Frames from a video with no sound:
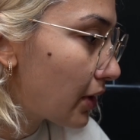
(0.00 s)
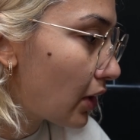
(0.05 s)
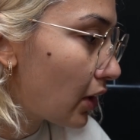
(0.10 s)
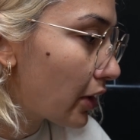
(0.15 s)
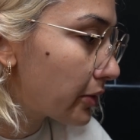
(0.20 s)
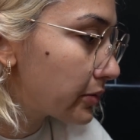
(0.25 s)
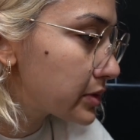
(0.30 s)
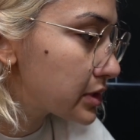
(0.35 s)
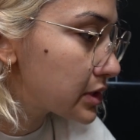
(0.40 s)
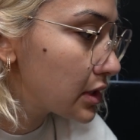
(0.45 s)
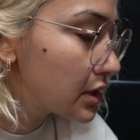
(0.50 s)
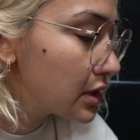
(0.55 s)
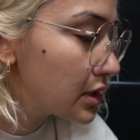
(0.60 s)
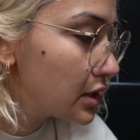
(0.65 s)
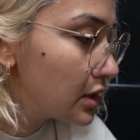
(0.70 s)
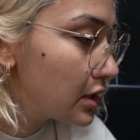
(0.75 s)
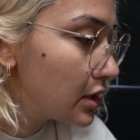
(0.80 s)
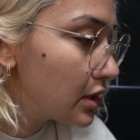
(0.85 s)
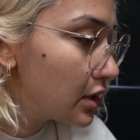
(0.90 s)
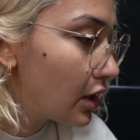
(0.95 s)
carbs.
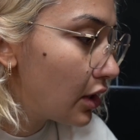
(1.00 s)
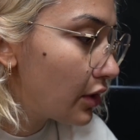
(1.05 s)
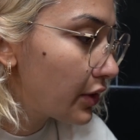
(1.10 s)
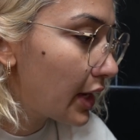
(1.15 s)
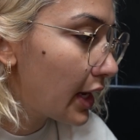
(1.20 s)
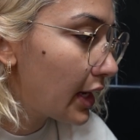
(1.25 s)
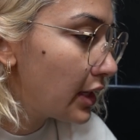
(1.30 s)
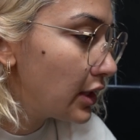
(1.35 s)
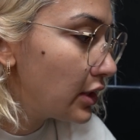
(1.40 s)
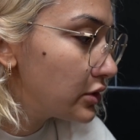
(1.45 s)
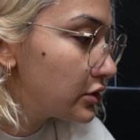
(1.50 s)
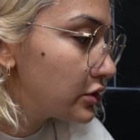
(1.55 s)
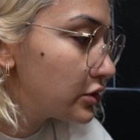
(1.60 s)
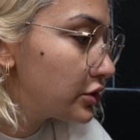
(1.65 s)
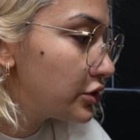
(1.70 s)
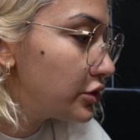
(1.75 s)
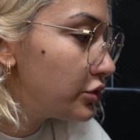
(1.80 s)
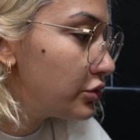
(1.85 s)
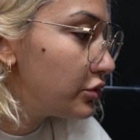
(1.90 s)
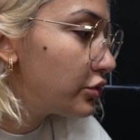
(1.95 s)
Okay,
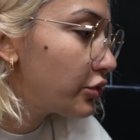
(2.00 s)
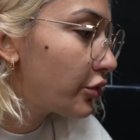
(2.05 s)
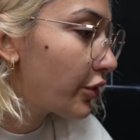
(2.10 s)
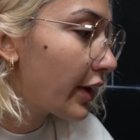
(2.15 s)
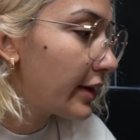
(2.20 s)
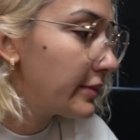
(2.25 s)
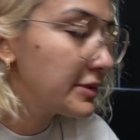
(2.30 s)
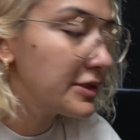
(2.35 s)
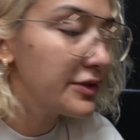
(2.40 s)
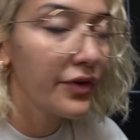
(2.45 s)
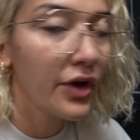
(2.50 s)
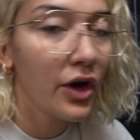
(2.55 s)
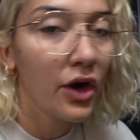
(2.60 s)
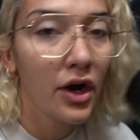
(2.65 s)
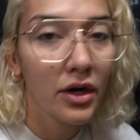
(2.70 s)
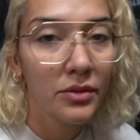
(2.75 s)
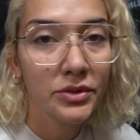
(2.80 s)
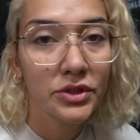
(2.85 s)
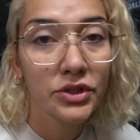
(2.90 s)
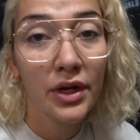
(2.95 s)
two grams of
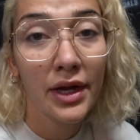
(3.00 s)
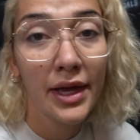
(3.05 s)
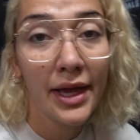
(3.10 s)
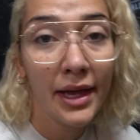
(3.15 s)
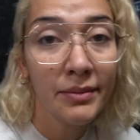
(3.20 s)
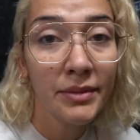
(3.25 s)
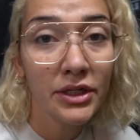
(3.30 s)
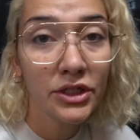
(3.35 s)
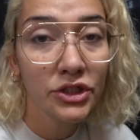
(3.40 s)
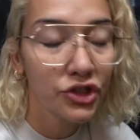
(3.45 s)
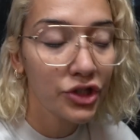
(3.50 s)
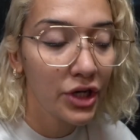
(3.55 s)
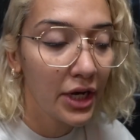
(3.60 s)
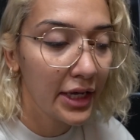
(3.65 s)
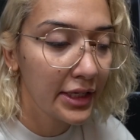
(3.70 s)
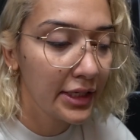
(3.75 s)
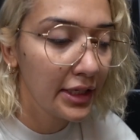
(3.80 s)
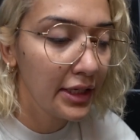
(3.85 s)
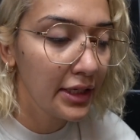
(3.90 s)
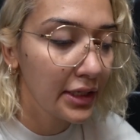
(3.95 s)
carbs. So I am gonna
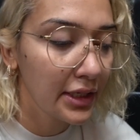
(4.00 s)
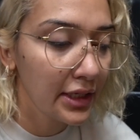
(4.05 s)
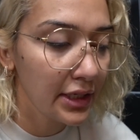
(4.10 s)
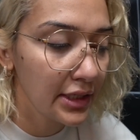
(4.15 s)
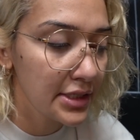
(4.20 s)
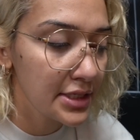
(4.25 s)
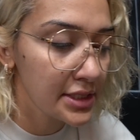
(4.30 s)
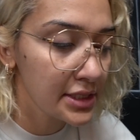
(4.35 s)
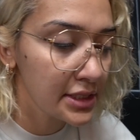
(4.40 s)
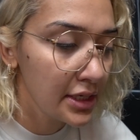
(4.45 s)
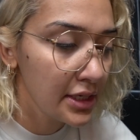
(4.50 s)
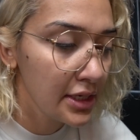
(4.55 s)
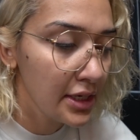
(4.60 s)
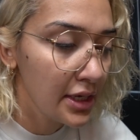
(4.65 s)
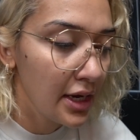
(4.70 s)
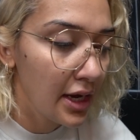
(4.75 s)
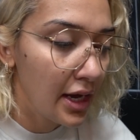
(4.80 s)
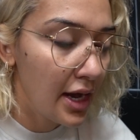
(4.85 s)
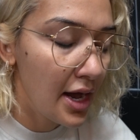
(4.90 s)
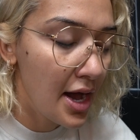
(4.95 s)
track it because
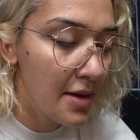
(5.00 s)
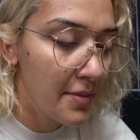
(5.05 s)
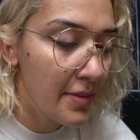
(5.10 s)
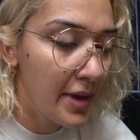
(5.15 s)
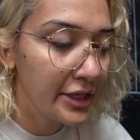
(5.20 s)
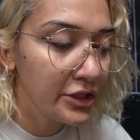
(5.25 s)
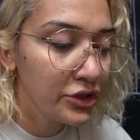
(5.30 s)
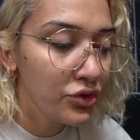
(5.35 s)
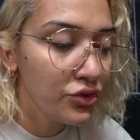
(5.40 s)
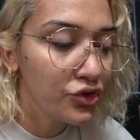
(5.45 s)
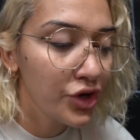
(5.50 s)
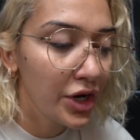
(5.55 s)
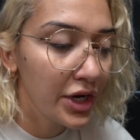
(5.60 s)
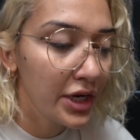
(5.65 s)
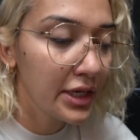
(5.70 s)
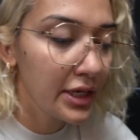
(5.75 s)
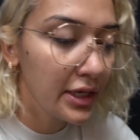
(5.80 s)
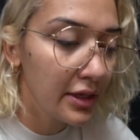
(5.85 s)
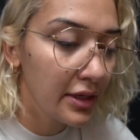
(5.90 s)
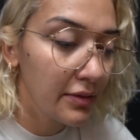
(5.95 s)
um, I do try
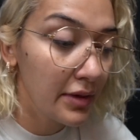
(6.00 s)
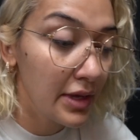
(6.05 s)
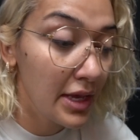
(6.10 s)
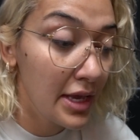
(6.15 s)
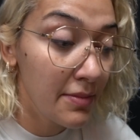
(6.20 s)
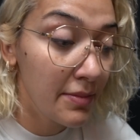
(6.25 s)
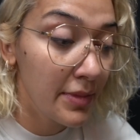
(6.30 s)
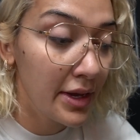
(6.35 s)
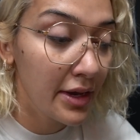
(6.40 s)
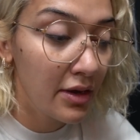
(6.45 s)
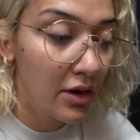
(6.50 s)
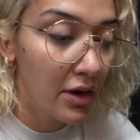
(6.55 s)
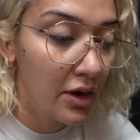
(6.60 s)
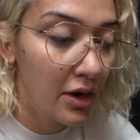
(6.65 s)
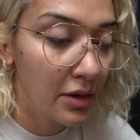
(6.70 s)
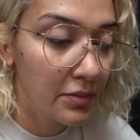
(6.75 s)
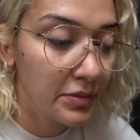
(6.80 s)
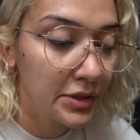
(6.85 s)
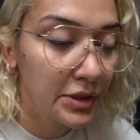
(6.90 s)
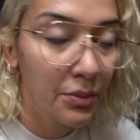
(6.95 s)
to hit my
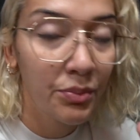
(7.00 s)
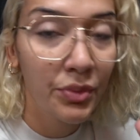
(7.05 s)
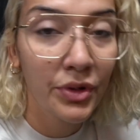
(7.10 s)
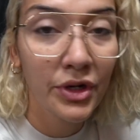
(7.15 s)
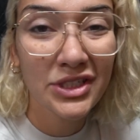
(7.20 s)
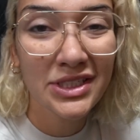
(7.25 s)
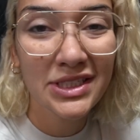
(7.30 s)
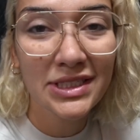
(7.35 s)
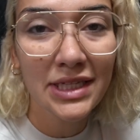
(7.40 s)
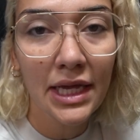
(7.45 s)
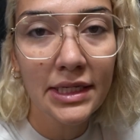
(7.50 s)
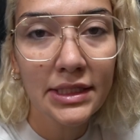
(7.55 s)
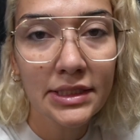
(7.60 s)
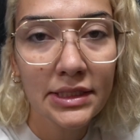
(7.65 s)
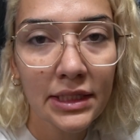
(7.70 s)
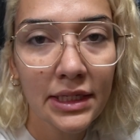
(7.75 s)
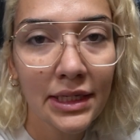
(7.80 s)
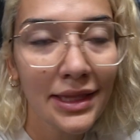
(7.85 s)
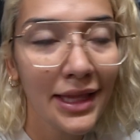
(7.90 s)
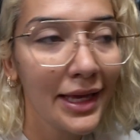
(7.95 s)
carbs
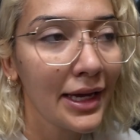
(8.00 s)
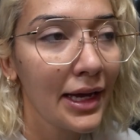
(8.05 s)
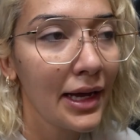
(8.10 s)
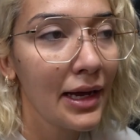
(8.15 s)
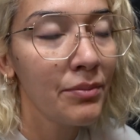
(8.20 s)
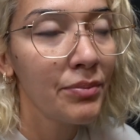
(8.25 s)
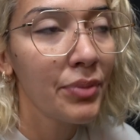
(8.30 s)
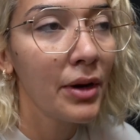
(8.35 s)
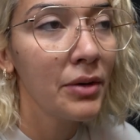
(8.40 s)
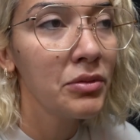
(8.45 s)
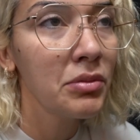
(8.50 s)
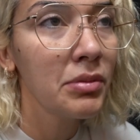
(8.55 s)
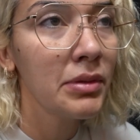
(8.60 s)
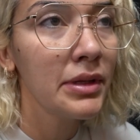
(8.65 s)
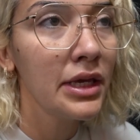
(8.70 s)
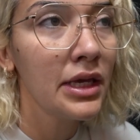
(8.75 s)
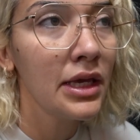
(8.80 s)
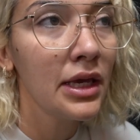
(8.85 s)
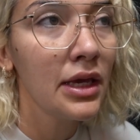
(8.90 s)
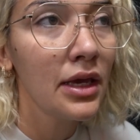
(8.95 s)
precisely. Like I'm
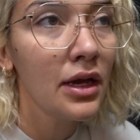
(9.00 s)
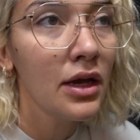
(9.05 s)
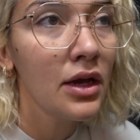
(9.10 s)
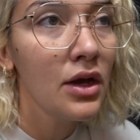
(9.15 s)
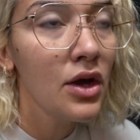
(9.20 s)
probably